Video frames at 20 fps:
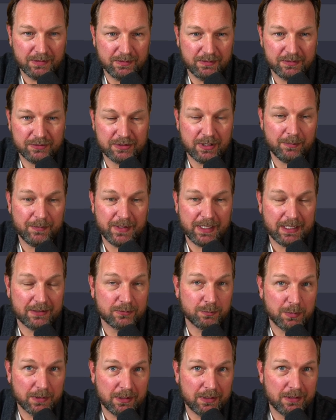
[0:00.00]
something has
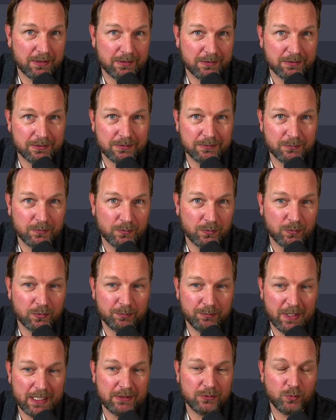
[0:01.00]

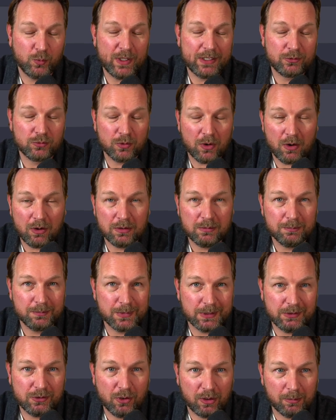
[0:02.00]
went wrong,
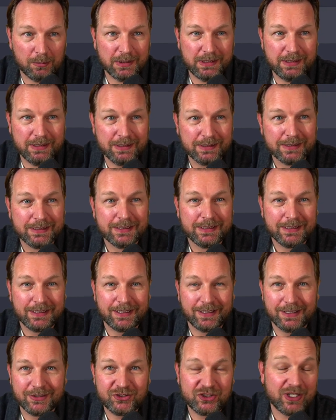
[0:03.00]
but normally
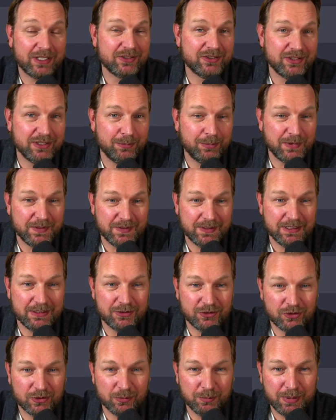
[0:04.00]
ChatGPT
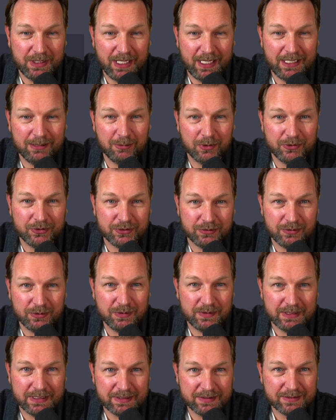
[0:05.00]
should be able to do
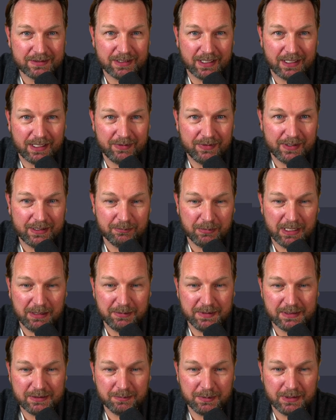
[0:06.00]
this. I think
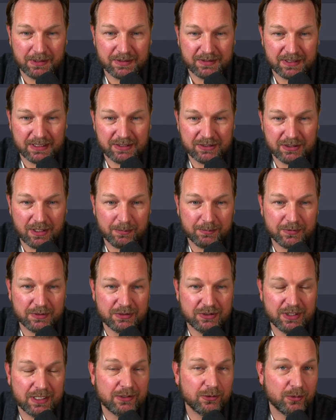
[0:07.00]
maybe it's because I stopped
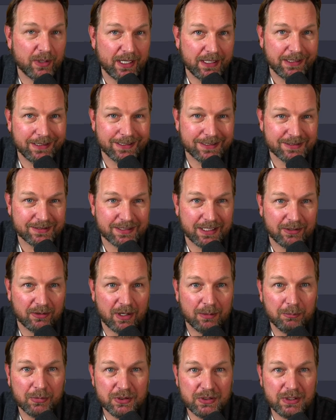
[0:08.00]
generating,
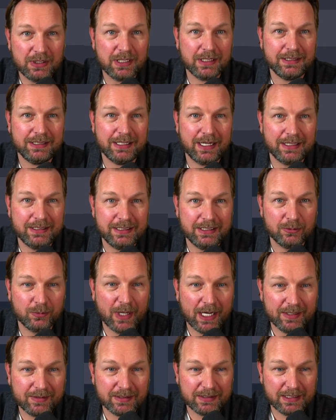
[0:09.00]
etc. But you get the idea,
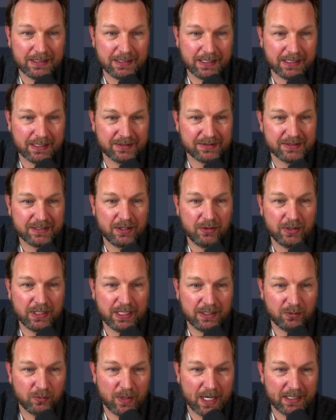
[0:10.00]
right? And then I can say,
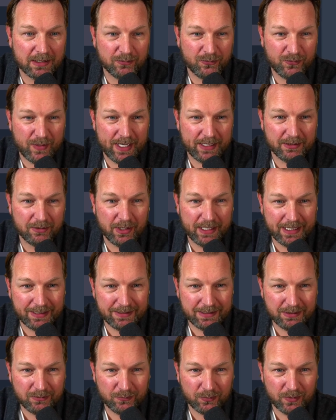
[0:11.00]
okay, write a final
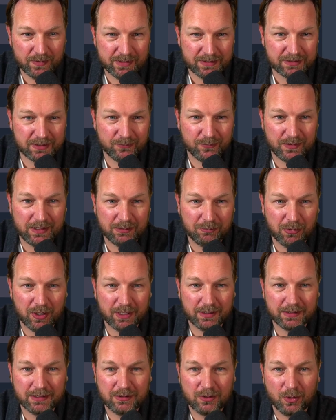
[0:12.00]
ending for this affiliate
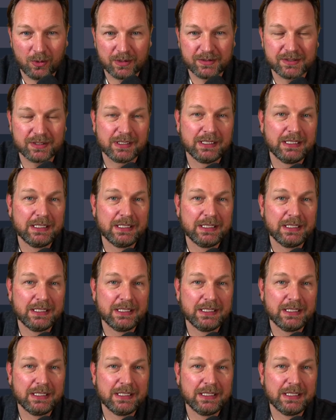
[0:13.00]
marketing course.